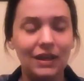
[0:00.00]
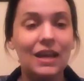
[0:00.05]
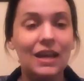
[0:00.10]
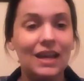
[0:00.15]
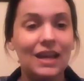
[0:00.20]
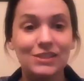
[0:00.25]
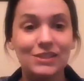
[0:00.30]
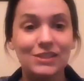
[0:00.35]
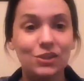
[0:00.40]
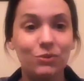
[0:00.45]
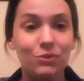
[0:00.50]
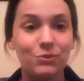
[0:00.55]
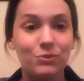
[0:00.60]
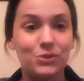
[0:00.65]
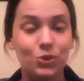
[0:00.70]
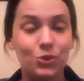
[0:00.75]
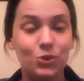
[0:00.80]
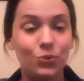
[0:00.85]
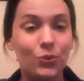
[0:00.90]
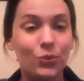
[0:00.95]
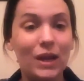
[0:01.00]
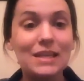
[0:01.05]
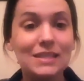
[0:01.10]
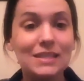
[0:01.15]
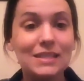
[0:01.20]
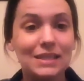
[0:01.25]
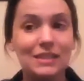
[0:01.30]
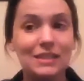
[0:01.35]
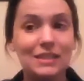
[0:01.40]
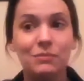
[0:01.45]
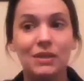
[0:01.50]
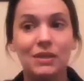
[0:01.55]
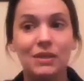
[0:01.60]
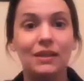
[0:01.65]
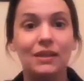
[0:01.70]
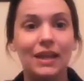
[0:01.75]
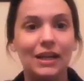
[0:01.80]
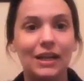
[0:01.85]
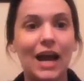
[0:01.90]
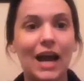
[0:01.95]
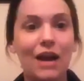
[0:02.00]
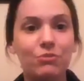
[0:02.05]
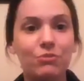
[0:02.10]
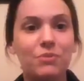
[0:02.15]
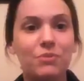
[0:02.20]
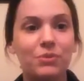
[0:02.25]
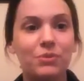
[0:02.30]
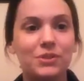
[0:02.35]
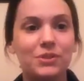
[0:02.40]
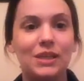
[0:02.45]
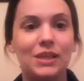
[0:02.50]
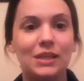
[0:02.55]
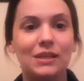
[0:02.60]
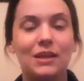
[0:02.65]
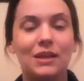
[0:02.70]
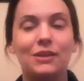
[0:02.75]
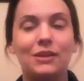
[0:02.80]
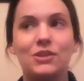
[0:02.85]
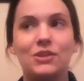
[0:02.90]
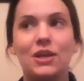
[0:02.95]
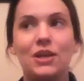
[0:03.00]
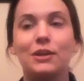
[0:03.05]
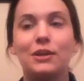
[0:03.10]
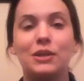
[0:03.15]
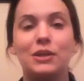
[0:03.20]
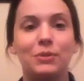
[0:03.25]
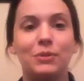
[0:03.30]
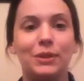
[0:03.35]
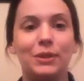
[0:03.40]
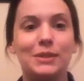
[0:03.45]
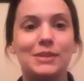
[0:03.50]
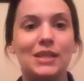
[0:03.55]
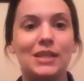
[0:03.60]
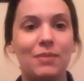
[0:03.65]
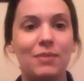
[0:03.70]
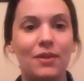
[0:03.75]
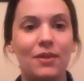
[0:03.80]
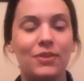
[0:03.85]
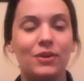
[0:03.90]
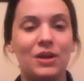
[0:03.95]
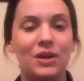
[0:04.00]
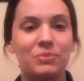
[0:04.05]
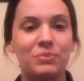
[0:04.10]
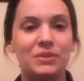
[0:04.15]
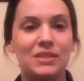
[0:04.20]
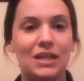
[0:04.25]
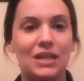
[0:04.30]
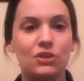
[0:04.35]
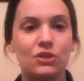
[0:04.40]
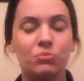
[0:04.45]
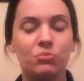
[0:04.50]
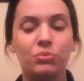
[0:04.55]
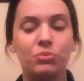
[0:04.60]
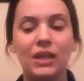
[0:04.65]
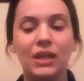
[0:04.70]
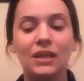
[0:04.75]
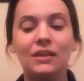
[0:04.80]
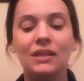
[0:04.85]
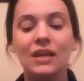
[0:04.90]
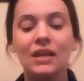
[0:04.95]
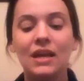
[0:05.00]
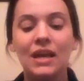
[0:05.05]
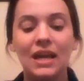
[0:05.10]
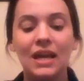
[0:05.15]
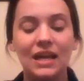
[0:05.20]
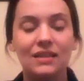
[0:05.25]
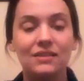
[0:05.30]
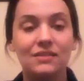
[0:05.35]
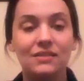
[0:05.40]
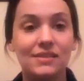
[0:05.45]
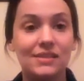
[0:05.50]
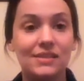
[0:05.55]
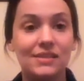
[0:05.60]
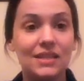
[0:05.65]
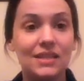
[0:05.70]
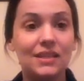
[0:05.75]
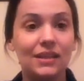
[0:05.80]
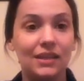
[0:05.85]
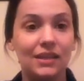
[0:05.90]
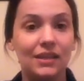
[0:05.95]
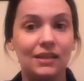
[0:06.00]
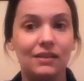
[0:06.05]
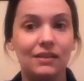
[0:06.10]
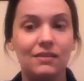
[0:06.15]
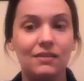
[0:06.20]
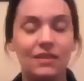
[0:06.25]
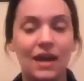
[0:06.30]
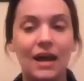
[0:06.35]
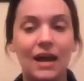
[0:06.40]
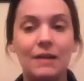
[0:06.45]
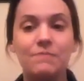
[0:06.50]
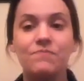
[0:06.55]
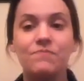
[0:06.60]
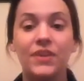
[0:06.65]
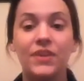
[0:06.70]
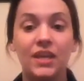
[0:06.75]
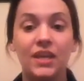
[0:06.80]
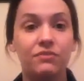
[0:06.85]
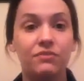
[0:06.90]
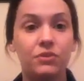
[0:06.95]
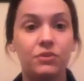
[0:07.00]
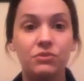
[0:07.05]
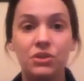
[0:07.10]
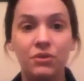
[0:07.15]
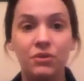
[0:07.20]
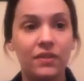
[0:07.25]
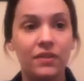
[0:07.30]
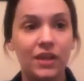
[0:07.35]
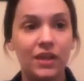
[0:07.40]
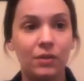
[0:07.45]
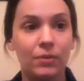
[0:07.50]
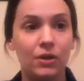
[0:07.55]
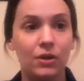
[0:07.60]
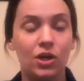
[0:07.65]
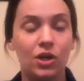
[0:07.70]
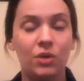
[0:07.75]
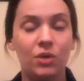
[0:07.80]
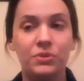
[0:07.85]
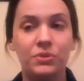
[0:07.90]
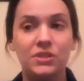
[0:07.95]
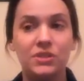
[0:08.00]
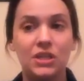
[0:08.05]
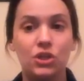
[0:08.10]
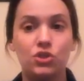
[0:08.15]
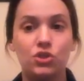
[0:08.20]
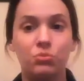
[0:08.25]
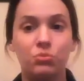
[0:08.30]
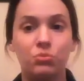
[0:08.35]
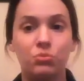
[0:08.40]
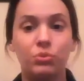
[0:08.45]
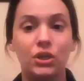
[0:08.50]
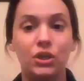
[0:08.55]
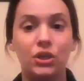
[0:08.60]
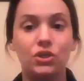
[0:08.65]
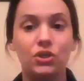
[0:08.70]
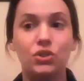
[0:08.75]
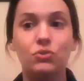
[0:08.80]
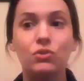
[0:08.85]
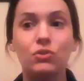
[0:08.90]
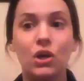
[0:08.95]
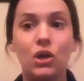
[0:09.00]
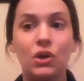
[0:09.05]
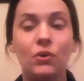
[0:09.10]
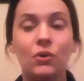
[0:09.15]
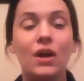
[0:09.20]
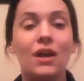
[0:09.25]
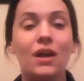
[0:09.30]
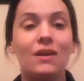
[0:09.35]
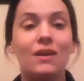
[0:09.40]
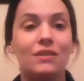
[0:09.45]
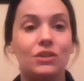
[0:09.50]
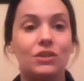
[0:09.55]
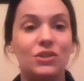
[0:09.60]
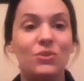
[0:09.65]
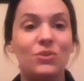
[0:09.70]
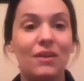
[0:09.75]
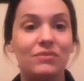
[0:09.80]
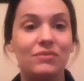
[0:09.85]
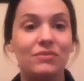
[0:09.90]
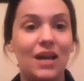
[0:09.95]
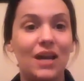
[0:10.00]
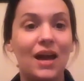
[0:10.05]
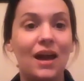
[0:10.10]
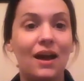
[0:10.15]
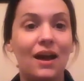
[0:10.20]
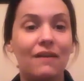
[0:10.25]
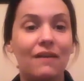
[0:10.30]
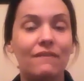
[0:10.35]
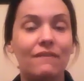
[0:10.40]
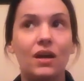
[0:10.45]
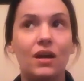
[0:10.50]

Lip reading: And so it was crazy to me. Like, I remember sitting down and talking to Melissa about the compensation plan and seeing that if you know anything about our compensation plan, you know that you have to have